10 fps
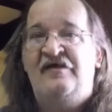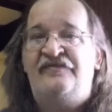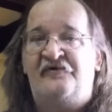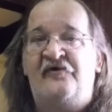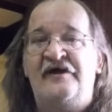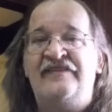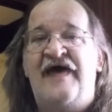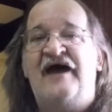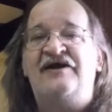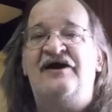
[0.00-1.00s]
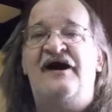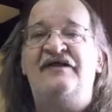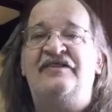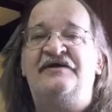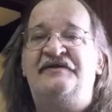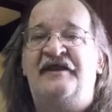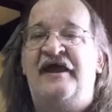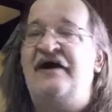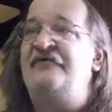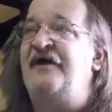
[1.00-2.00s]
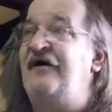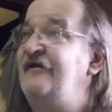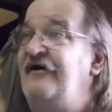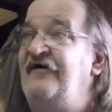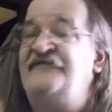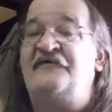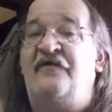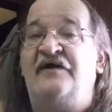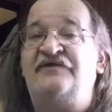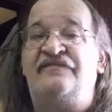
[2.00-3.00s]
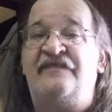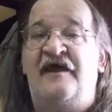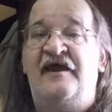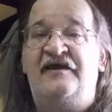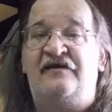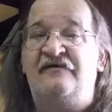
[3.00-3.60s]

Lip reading: throwing that gauntlet down. I'd also like to thank